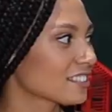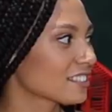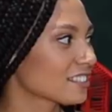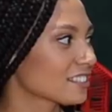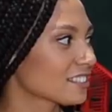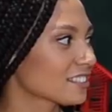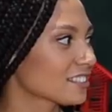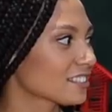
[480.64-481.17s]

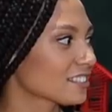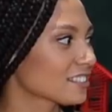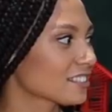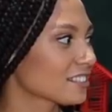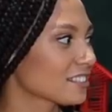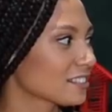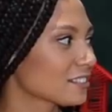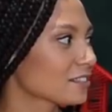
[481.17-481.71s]

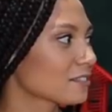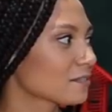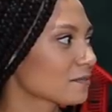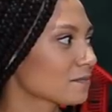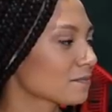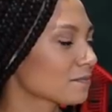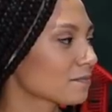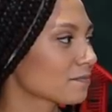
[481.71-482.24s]

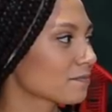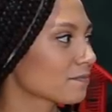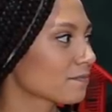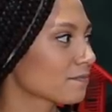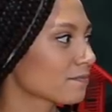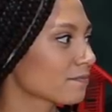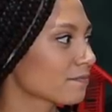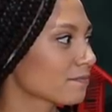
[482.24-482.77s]

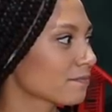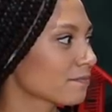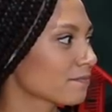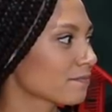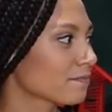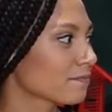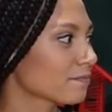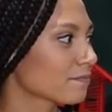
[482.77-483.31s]

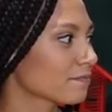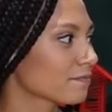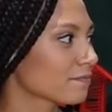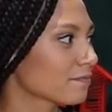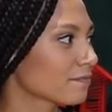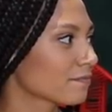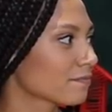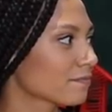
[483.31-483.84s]

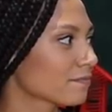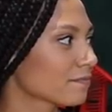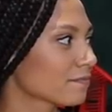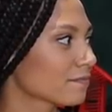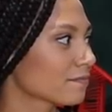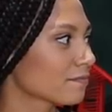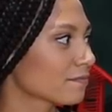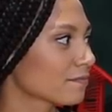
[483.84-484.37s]

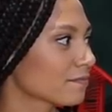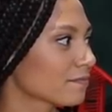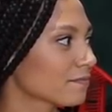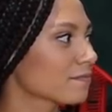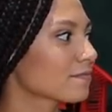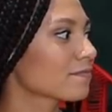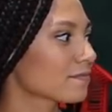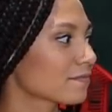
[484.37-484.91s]

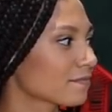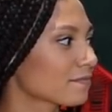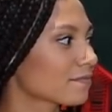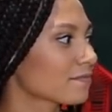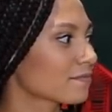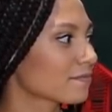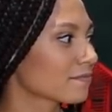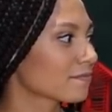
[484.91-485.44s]

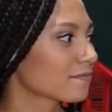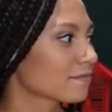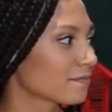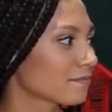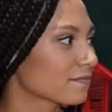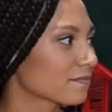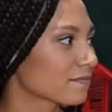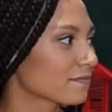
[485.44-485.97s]

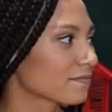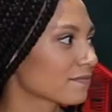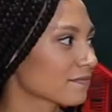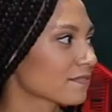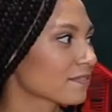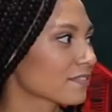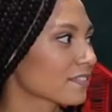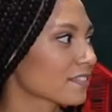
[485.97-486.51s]

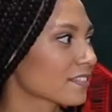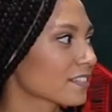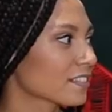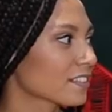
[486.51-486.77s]
The person shown says nothing.